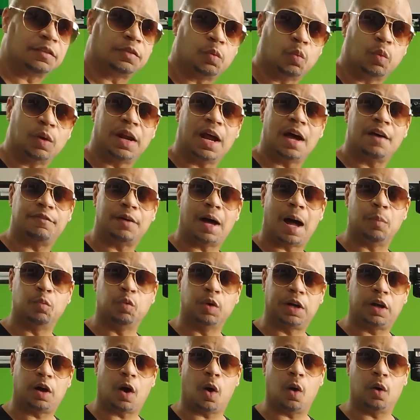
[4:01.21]
or whatever I'm
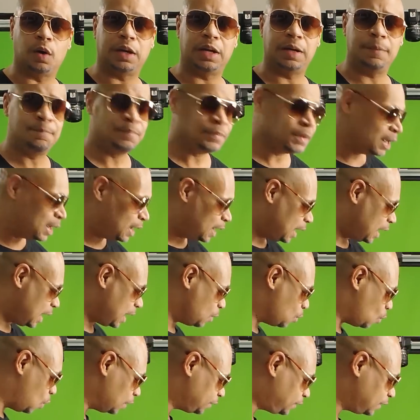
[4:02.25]
recording.
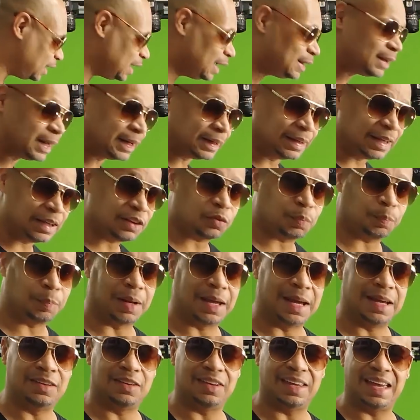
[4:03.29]
And once it hit the
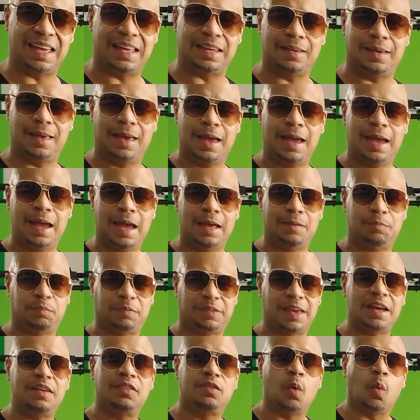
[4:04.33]
displays, it, it
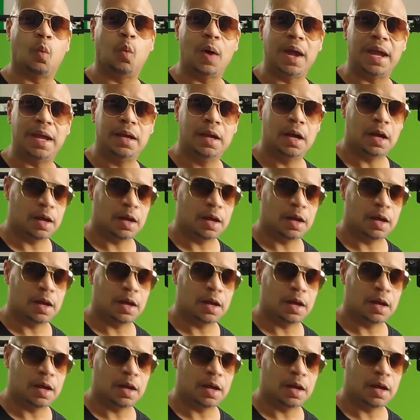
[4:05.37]
takes away.